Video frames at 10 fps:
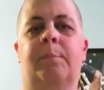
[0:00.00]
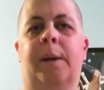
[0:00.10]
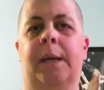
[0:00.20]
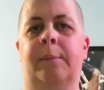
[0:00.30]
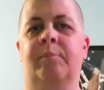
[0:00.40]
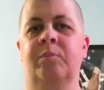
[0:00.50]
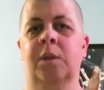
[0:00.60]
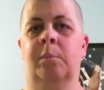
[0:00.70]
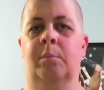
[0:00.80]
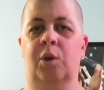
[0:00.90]
but
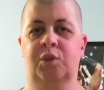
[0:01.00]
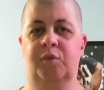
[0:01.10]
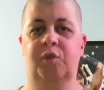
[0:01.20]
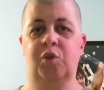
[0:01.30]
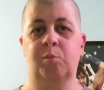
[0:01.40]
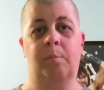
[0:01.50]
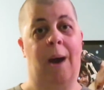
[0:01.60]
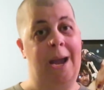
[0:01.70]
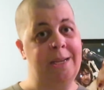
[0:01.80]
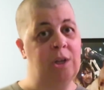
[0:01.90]
most of you
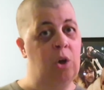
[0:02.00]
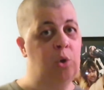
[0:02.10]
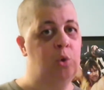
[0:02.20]
might know